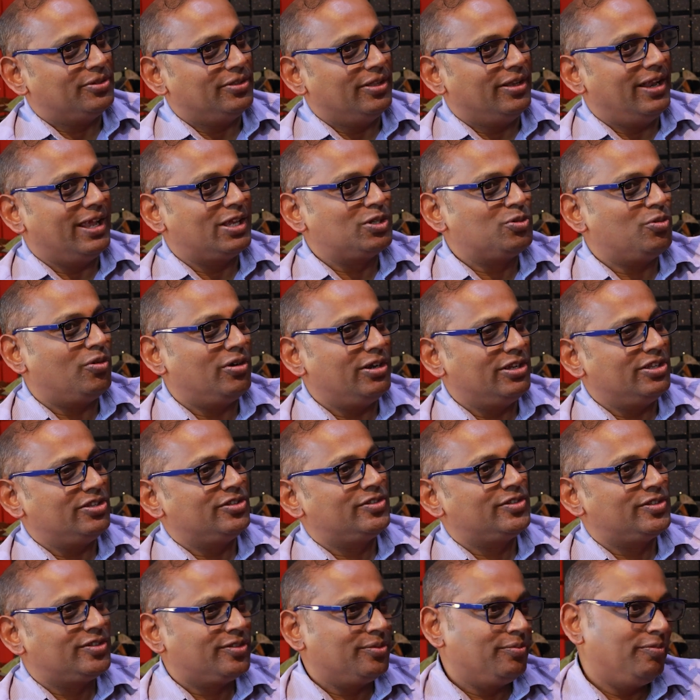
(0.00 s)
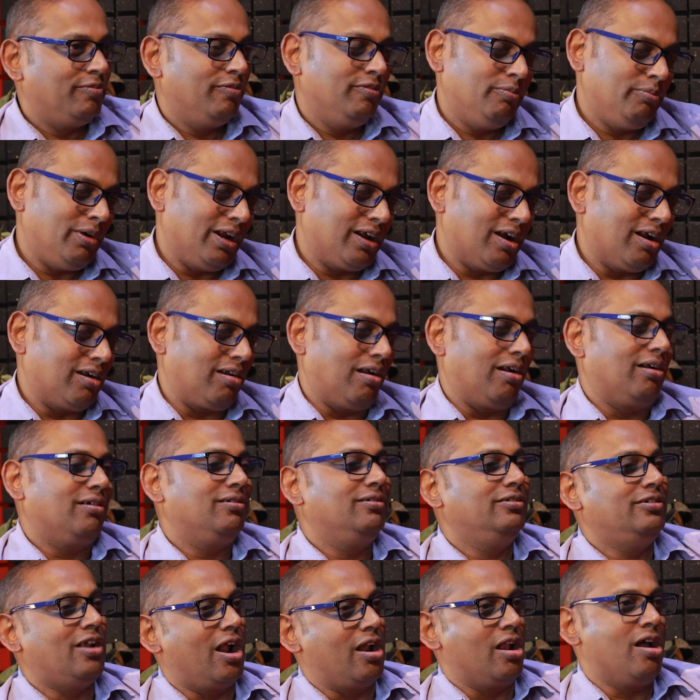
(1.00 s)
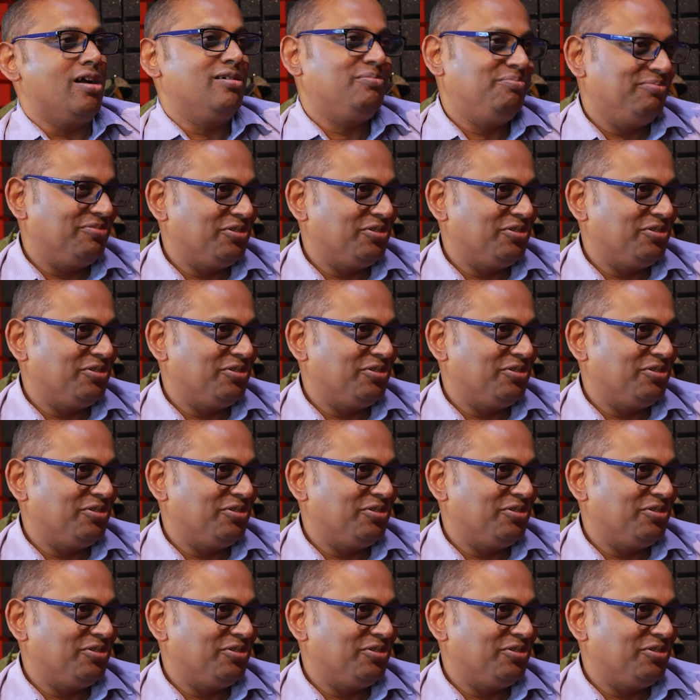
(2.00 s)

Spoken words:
So the next one is by Qatar, Dana.